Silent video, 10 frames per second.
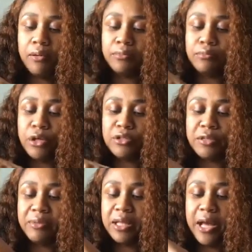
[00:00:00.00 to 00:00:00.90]

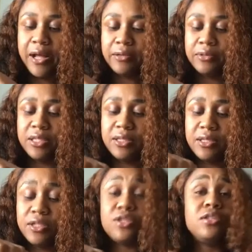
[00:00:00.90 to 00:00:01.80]
mostly be like this,
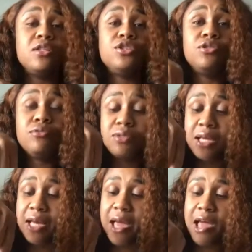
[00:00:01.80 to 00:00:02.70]
the juice
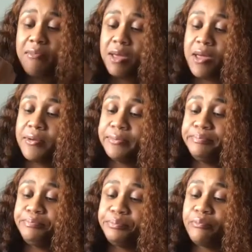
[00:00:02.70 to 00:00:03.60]
that came in
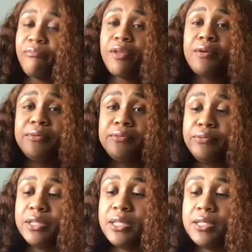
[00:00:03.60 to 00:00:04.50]

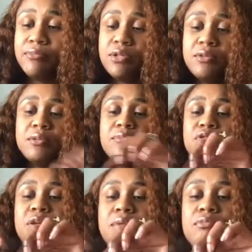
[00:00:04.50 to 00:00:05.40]
with these mussels. I'm
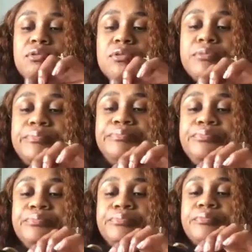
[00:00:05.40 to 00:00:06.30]
gonna try a mussel
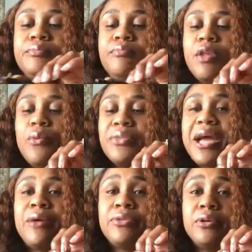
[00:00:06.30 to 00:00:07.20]

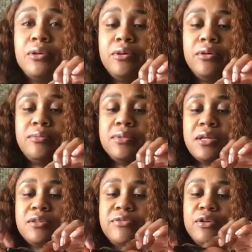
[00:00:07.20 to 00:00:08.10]
without the
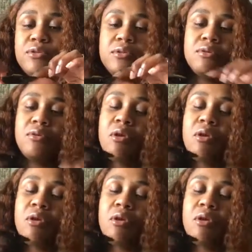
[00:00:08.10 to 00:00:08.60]
sauce first.